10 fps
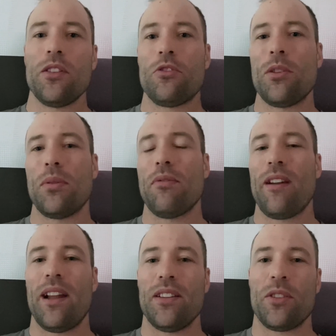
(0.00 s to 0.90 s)

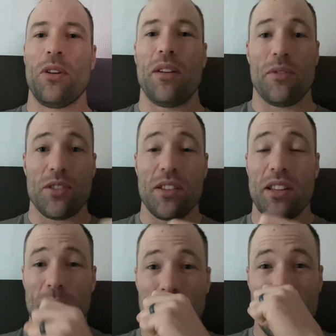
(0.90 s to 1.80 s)
tryptophan is great for
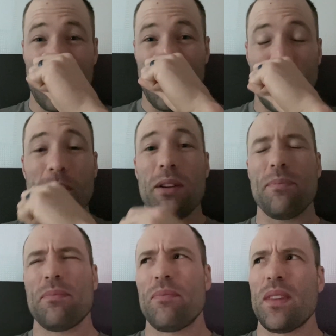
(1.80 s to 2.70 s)
sleep. And I was like,
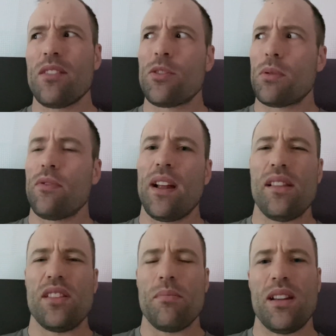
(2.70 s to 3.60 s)
well,
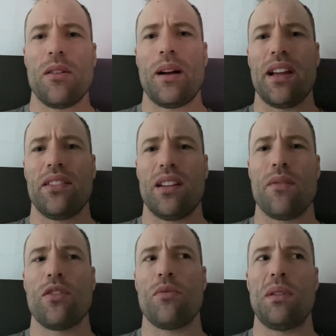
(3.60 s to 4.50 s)
tryptophan's an amino acid. I've
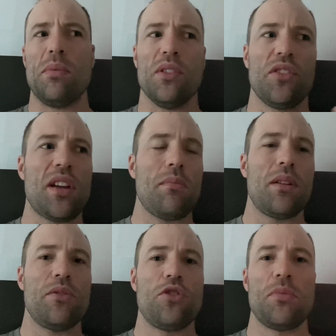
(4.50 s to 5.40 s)
heard people
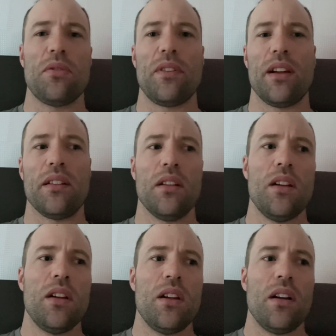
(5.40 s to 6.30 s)
supplement with tryptophan.
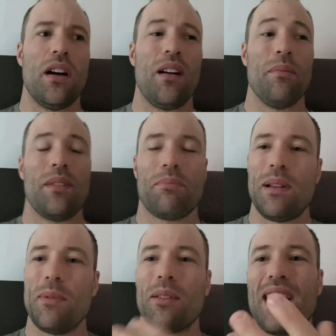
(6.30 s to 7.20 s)

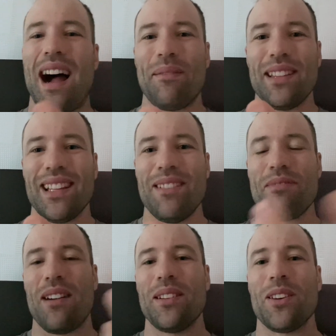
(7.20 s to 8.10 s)
People commonly
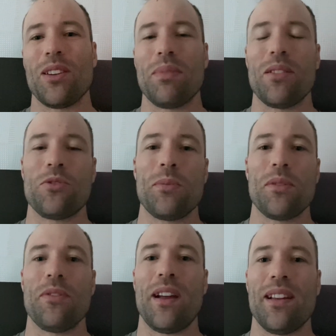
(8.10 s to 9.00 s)
probably heard about
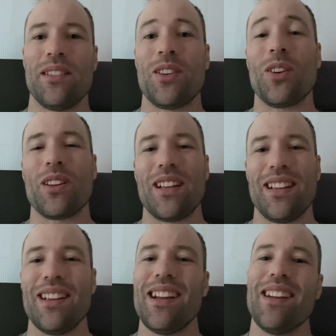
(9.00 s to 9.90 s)
tryptophan in
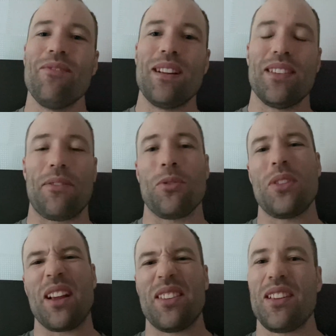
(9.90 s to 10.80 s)
turkey because after
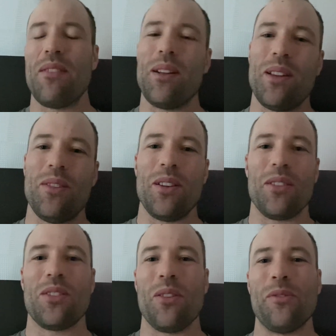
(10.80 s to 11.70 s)
Thanksgiving you get
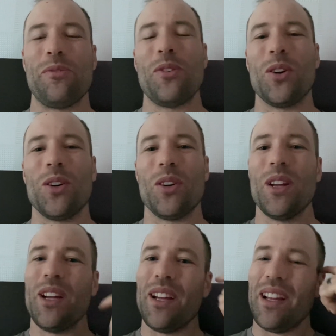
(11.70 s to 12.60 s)
so full
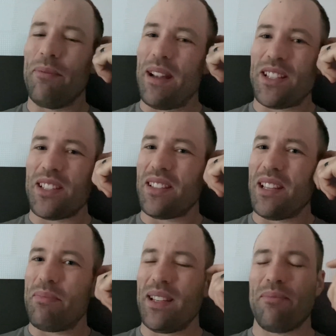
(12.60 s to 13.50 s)
and it makes you
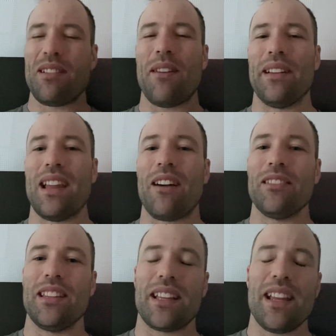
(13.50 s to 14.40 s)
sleepy. Probably not
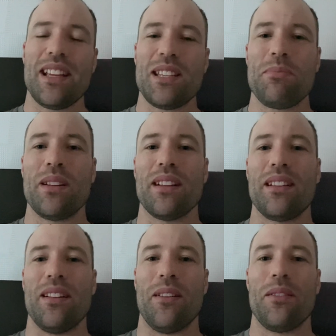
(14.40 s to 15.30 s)
really the case, but
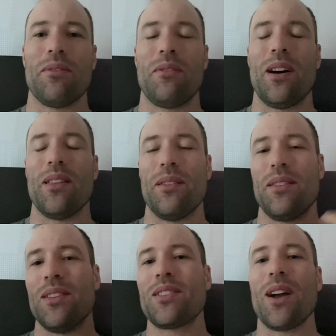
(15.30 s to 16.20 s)
you know, one of the
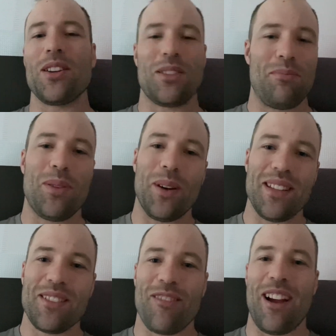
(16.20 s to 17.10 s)
discussion
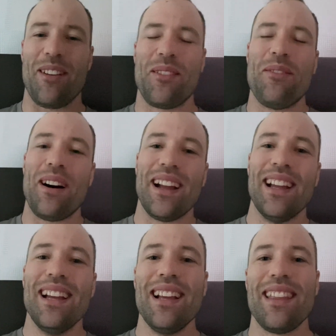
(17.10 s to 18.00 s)
points around why
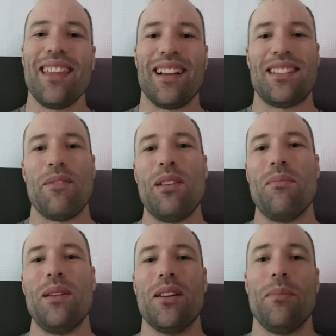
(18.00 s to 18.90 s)
Thanksgiving
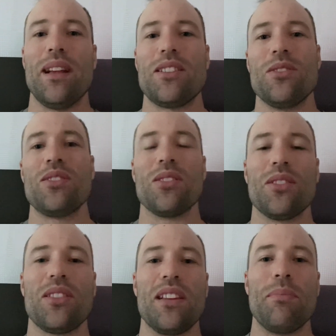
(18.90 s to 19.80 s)
meal makes you so
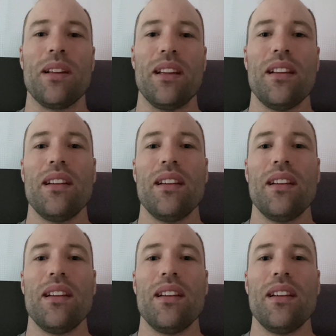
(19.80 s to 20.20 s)
sleepy.